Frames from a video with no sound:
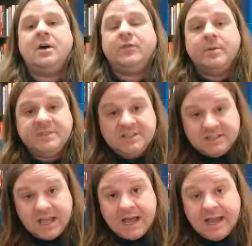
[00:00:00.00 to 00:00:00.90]
from this
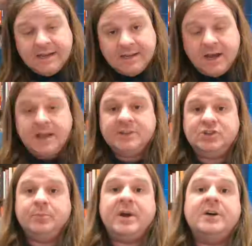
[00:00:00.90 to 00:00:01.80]
slide
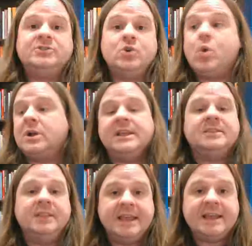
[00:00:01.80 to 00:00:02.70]
into your browser, or
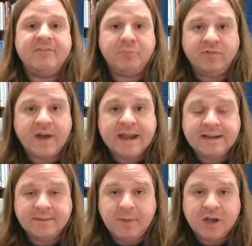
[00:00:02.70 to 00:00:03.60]
click the link I've
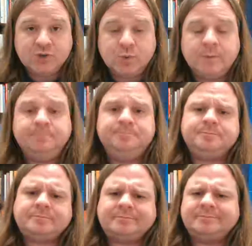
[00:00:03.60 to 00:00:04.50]
provided in the module,
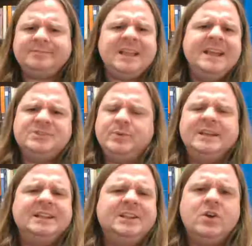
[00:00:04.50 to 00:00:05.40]
it's
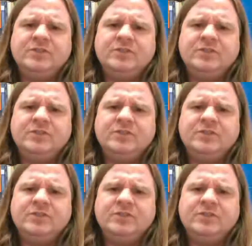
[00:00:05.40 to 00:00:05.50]
really a little